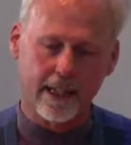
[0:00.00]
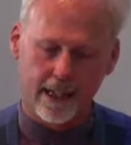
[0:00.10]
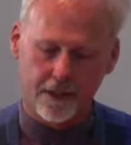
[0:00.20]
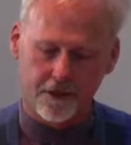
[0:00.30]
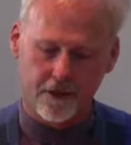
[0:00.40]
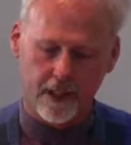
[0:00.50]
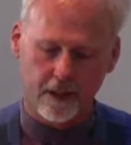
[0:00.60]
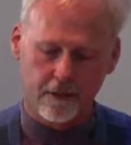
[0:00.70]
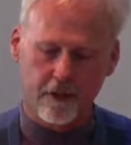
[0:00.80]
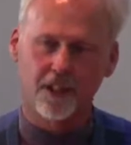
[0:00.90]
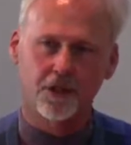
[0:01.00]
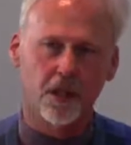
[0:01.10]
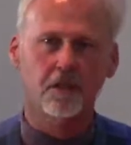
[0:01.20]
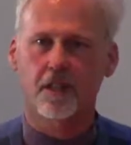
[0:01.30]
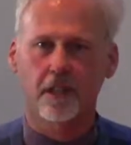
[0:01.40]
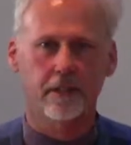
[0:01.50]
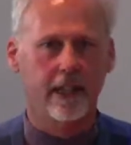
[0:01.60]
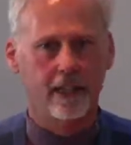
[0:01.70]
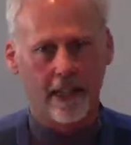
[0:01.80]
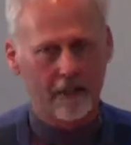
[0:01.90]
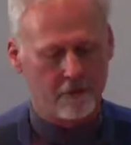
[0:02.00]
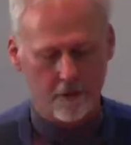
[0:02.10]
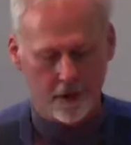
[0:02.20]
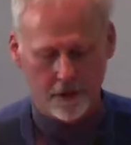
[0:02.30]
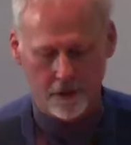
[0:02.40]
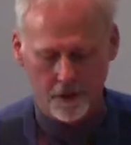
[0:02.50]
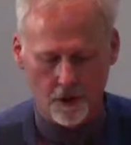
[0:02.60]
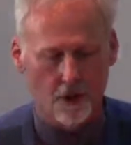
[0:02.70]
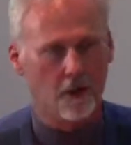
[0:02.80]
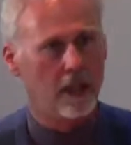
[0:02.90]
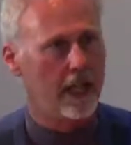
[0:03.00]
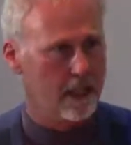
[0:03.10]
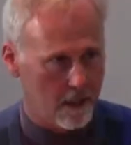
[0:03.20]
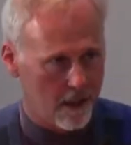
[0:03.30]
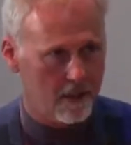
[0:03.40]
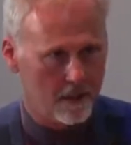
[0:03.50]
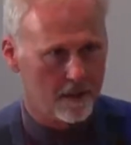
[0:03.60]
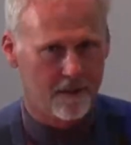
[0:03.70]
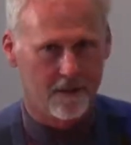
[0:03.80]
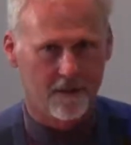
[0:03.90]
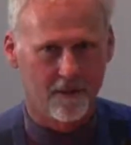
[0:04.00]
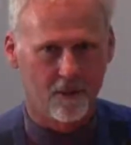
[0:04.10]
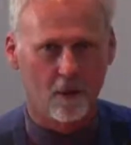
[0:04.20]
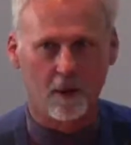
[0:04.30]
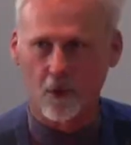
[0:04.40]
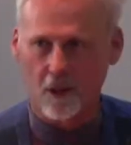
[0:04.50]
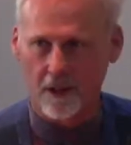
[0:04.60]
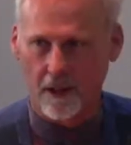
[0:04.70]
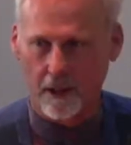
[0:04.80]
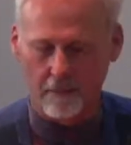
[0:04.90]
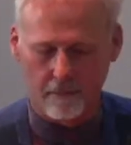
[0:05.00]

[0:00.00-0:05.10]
Instead of just hearing that familiar song, Layla, one more time,